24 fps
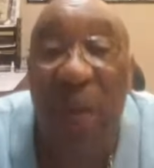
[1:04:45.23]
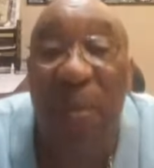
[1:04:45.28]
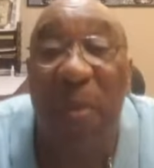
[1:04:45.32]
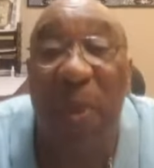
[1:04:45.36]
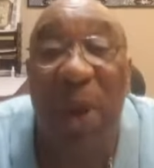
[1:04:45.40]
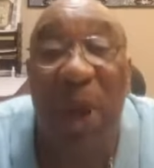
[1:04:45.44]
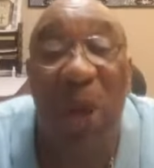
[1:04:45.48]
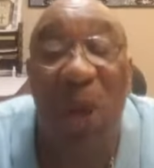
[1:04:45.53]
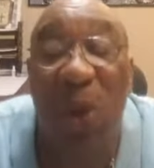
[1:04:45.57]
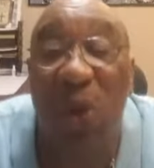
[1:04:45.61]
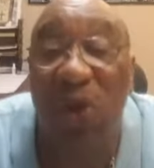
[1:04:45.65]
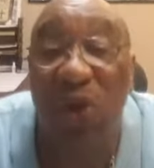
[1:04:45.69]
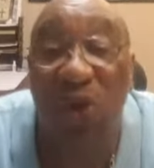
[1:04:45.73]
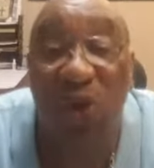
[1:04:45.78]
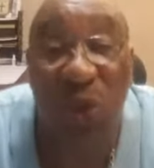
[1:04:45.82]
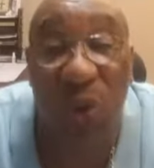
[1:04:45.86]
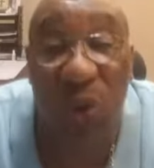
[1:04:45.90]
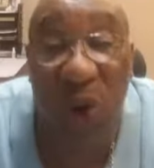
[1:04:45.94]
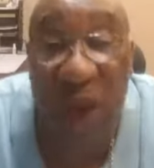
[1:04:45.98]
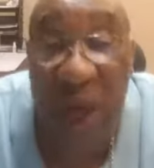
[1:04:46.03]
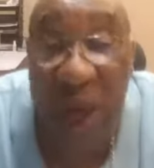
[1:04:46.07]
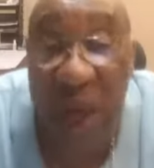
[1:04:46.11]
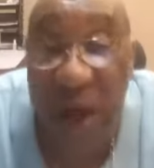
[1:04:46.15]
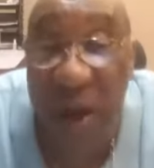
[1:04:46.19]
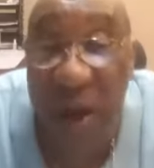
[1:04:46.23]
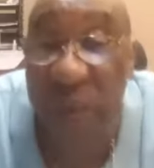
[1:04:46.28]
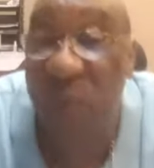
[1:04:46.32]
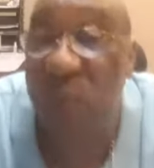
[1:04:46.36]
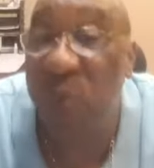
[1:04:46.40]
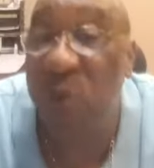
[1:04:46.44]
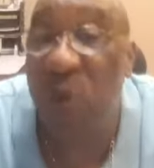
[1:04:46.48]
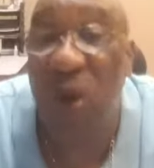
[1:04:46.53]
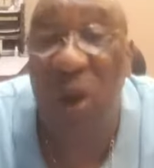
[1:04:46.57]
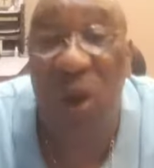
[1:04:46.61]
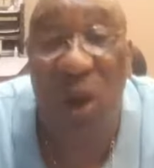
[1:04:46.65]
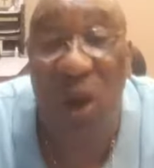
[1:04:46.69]
because your help
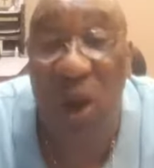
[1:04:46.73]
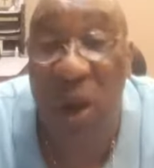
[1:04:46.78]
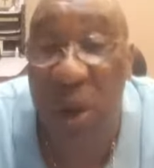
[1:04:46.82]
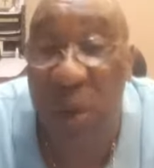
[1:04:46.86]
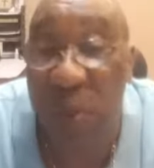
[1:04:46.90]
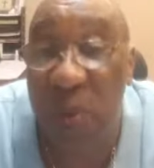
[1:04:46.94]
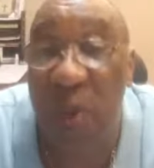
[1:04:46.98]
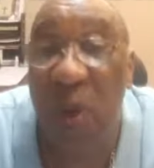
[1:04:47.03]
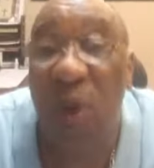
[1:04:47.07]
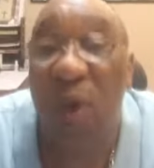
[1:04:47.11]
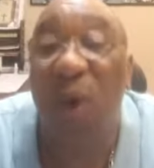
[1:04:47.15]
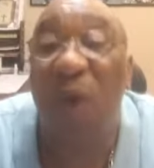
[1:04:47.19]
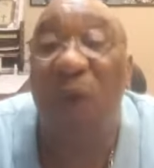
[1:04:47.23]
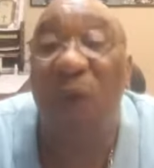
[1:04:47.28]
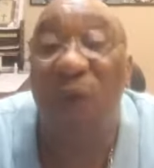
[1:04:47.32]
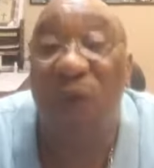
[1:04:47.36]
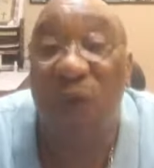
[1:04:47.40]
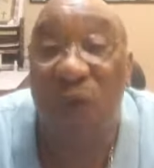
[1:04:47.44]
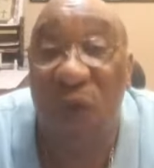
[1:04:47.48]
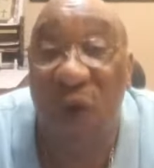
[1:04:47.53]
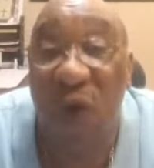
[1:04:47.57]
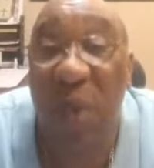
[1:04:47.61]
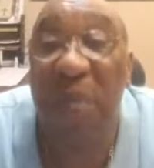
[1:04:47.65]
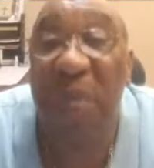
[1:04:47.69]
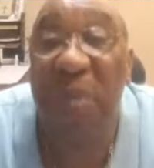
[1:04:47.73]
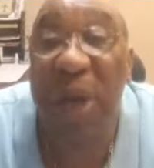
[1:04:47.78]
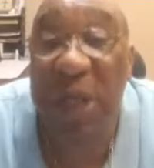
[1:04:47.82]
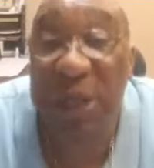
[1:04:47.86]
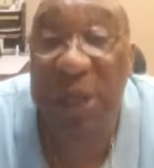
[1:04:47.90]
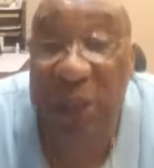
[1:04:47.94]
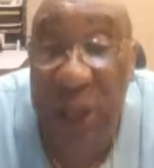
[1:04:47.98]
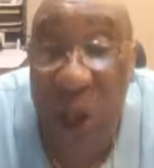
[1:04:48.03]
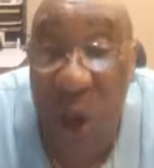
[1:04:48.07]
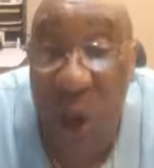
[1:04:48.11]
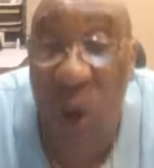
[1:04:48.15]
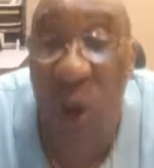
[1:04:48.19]
will come from the
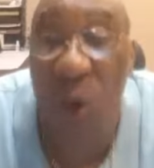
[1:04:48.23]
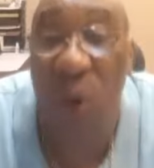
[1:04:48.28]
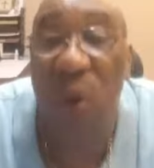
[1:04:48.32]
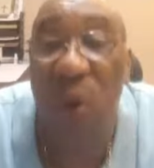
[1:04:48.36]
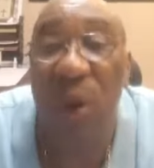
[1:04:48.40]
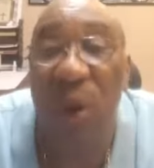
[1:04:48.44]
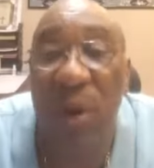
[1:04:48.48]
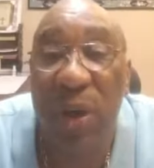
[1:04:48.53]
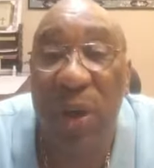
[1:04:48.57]
Lord.